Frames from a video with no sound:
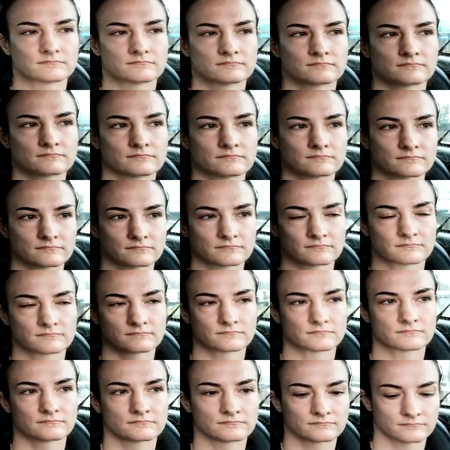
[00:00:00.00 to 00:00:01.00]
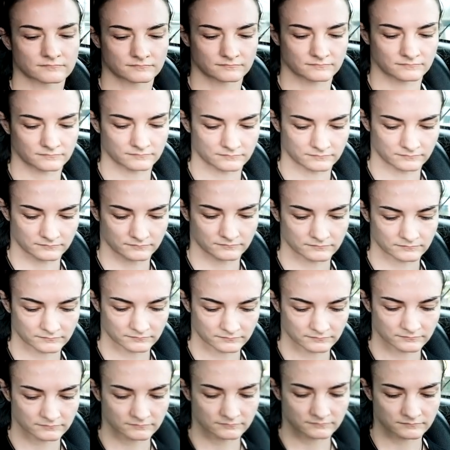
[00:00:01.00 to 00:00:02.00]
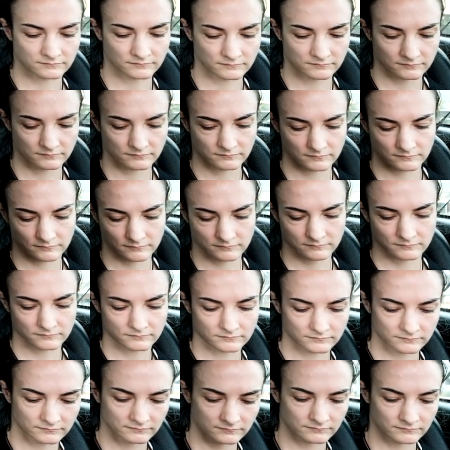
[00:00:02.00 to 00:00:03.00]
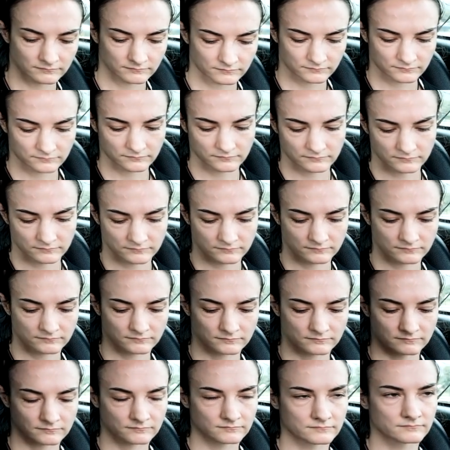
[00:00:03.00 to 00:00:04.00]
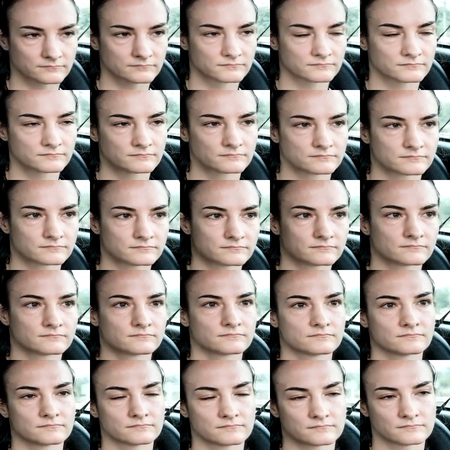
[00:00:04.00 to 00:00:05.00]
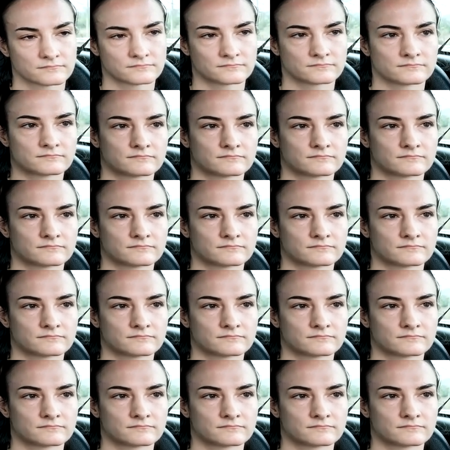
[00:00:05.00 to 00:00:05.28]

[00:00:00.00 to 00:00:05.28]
[no speech]